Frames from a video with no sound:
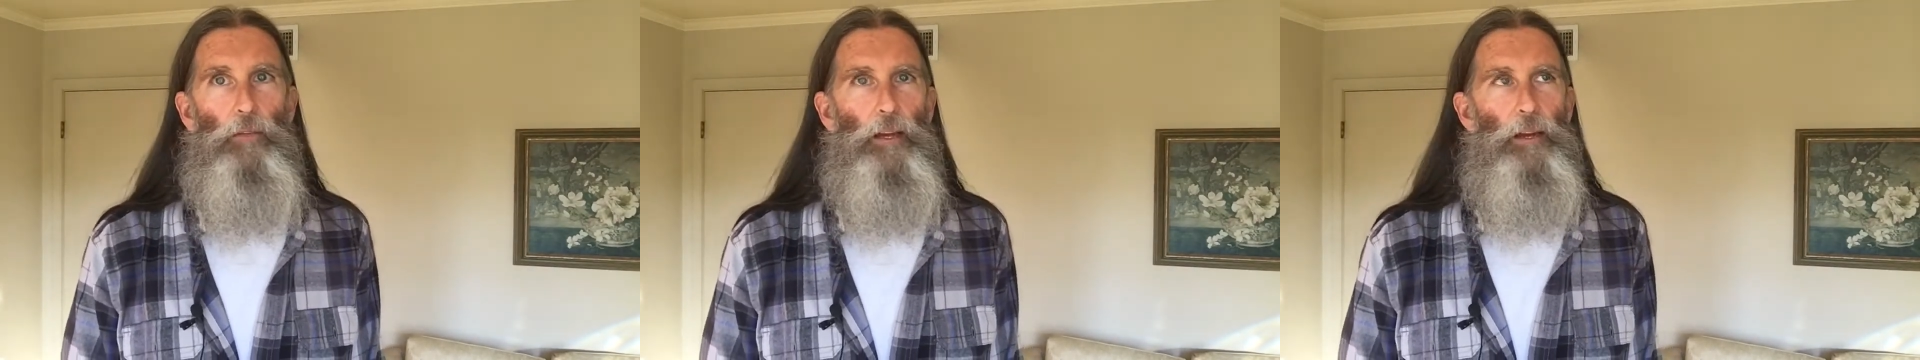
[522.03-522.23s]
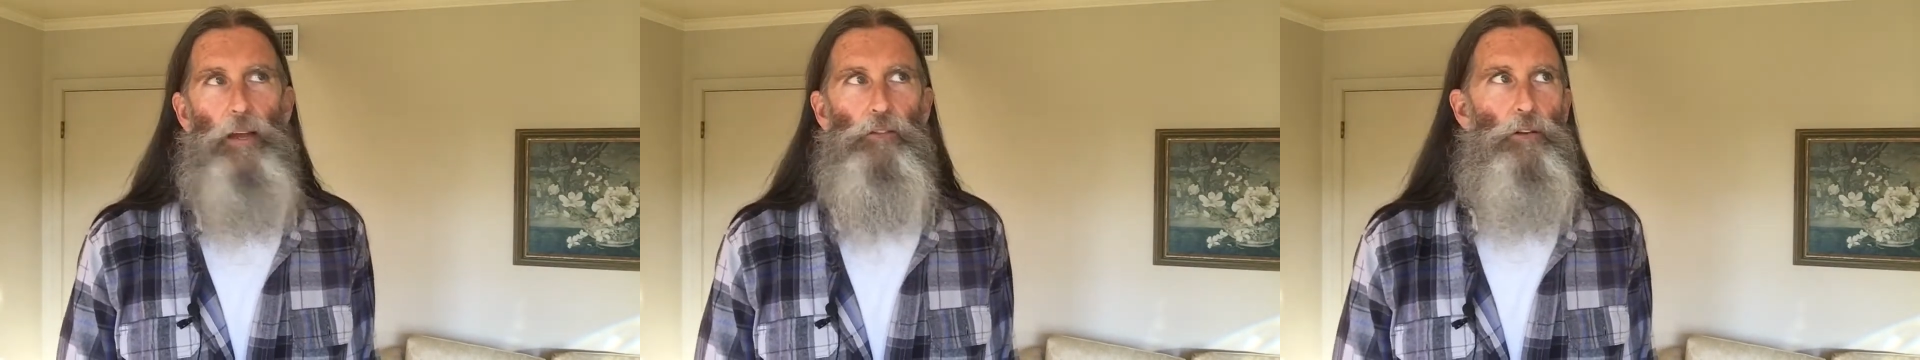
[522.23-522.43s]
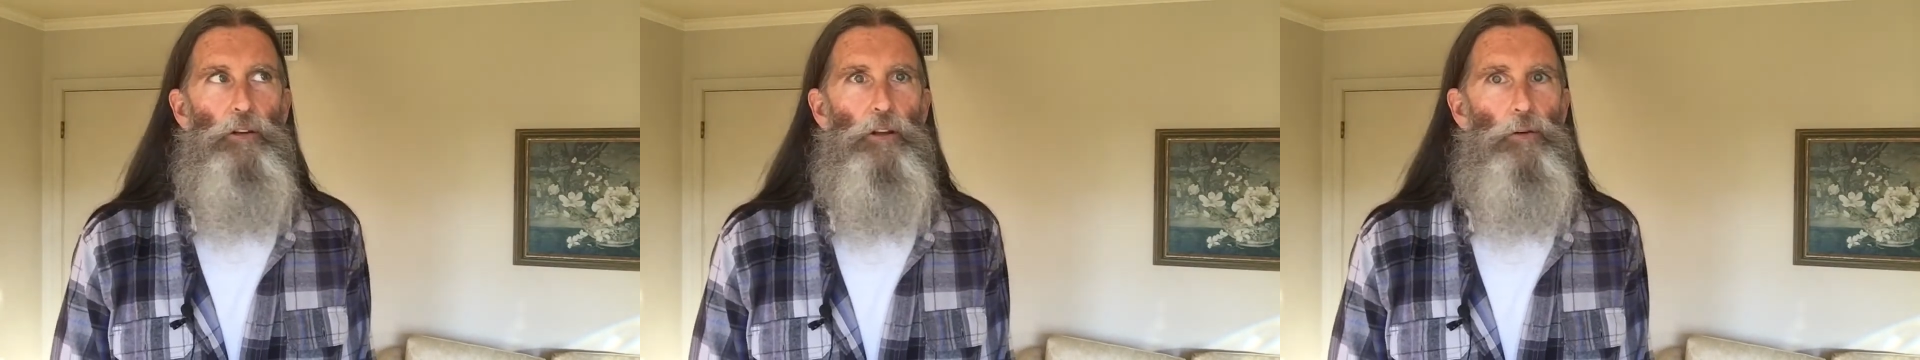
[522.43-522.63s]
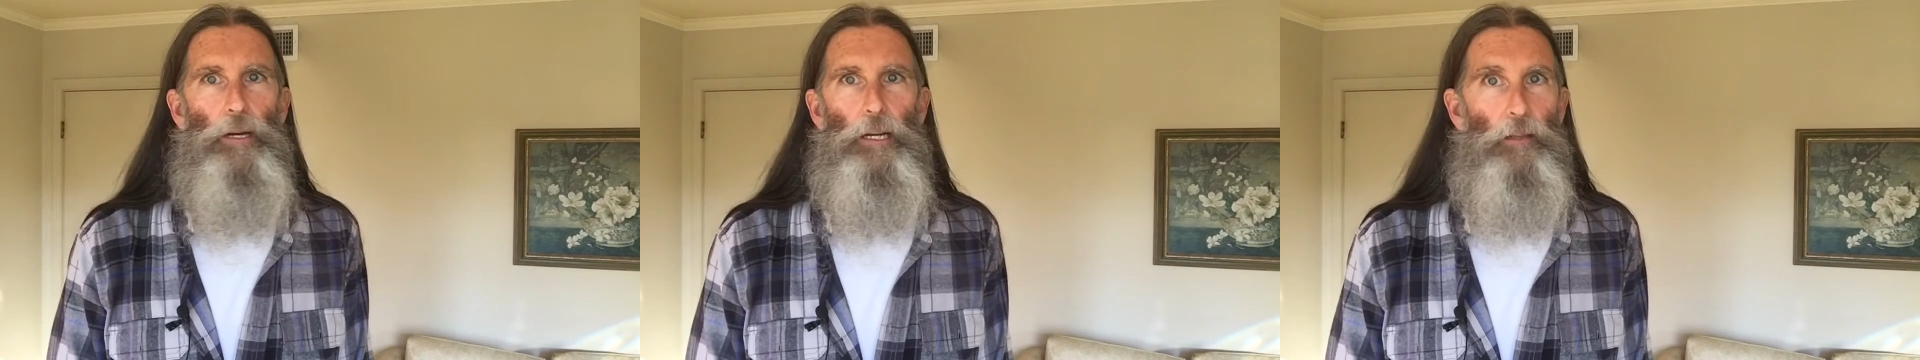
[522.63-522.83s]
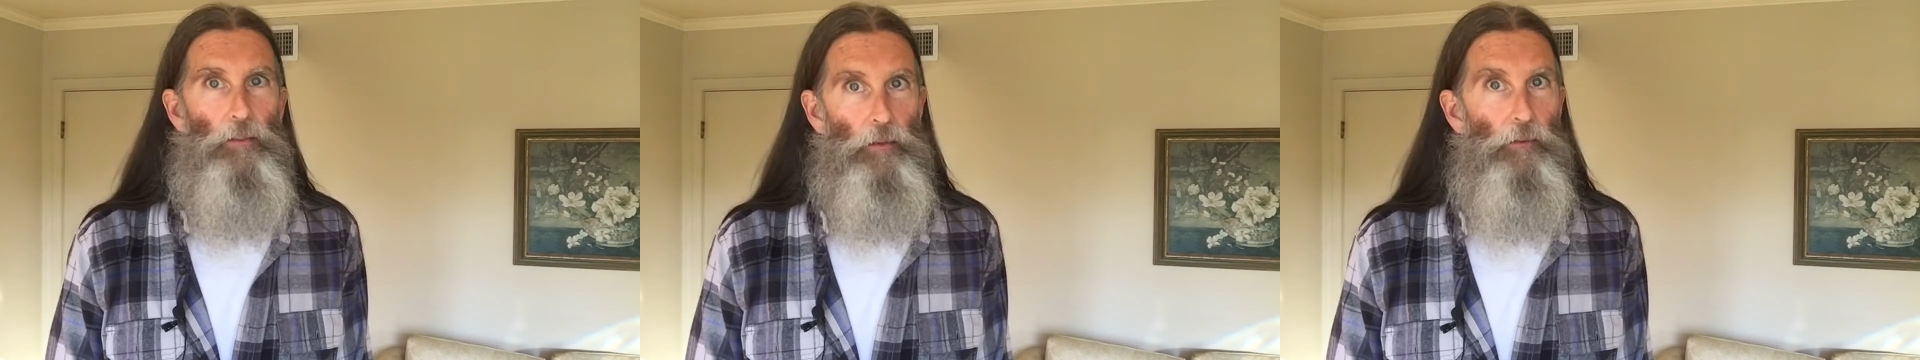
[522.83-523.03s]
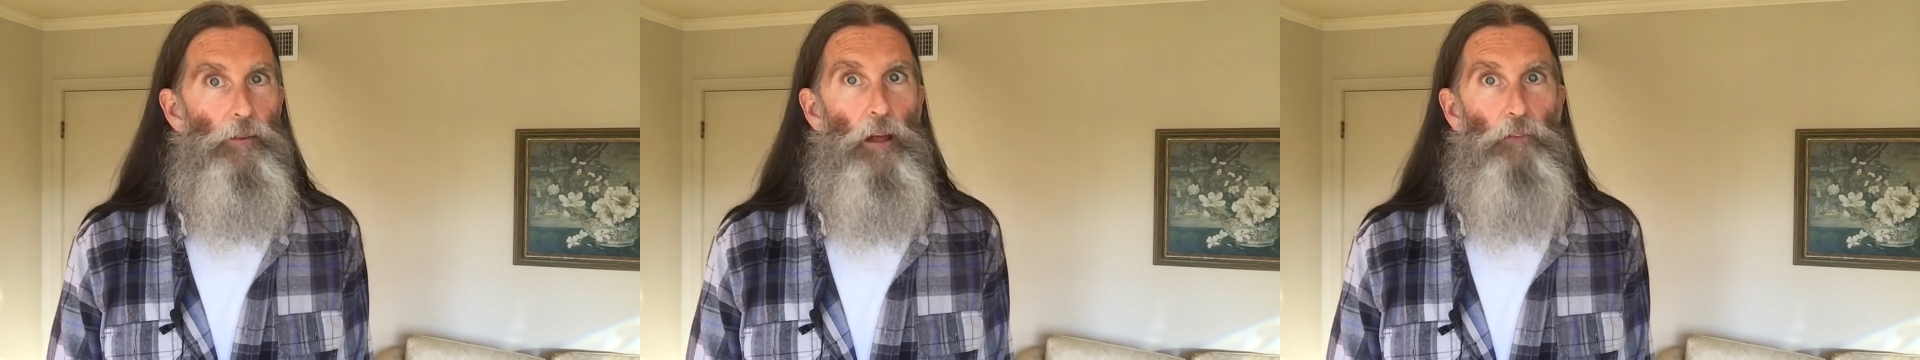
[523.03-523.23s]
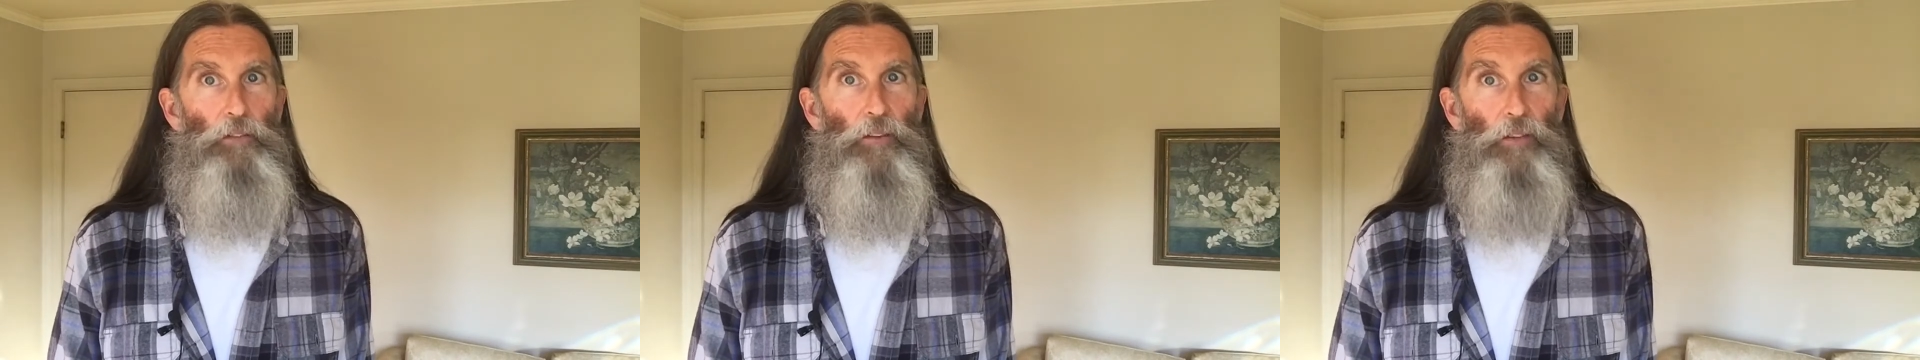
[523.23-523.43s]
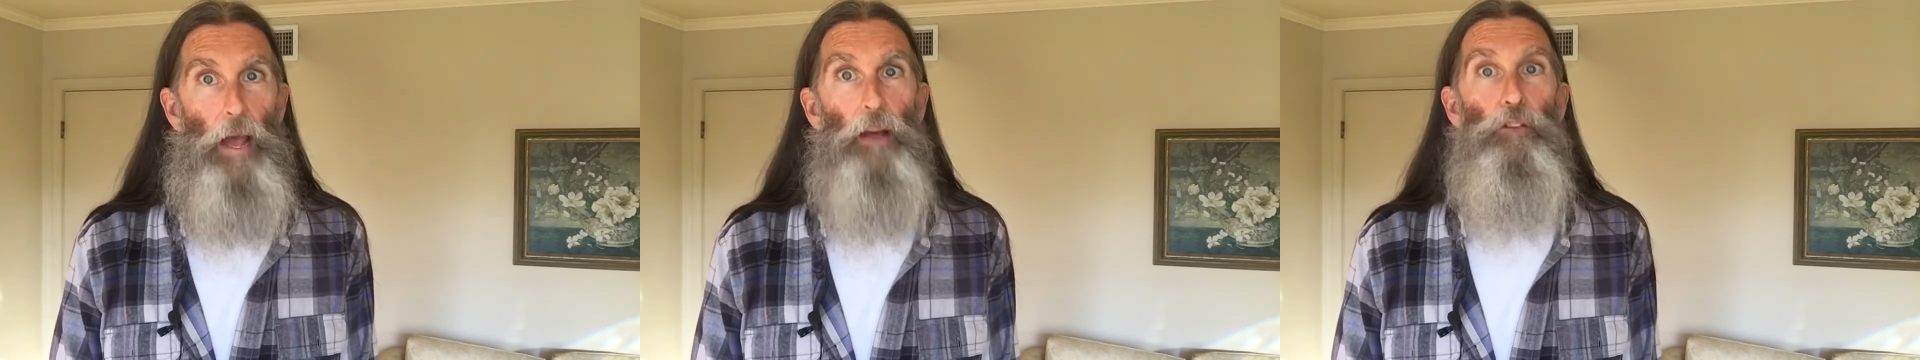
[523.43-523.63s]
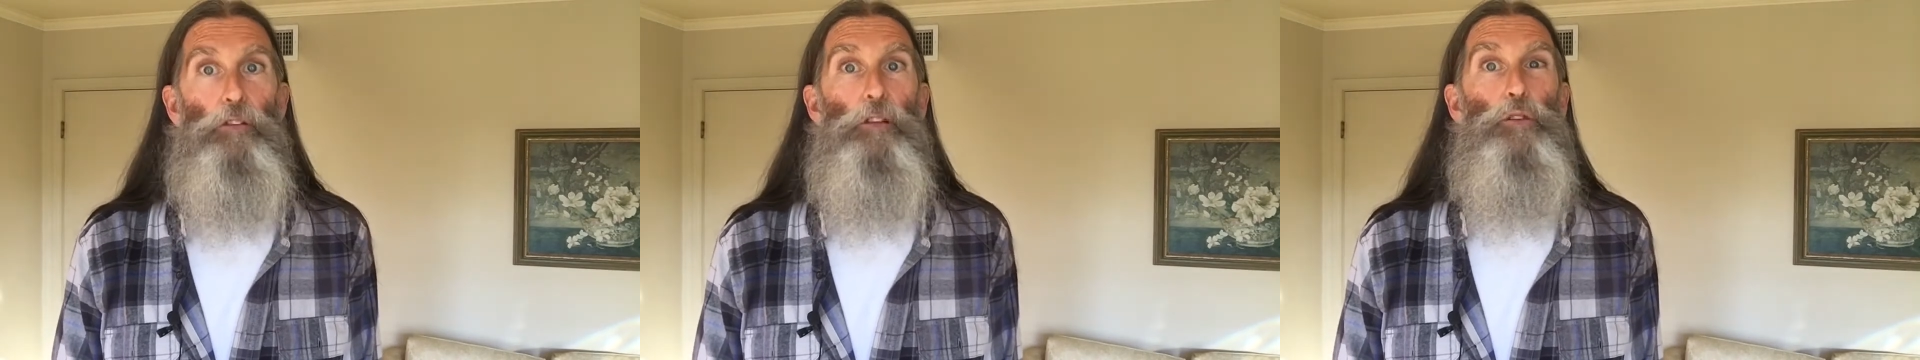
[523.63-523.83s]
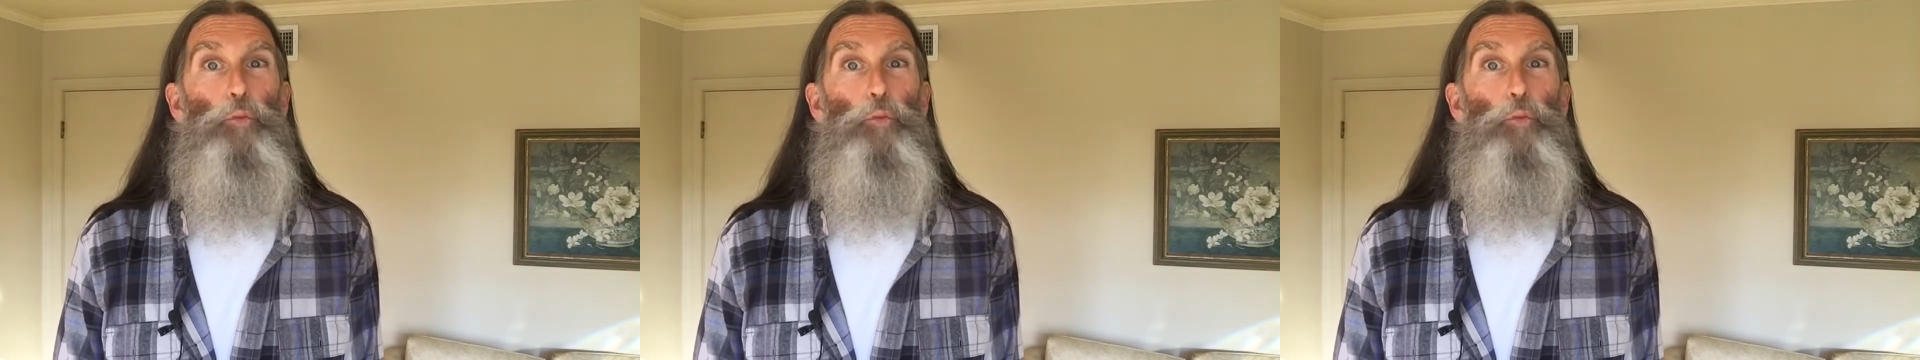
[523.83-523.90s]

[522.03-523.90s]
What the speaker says: that doesn't do any of this stuff, that's actually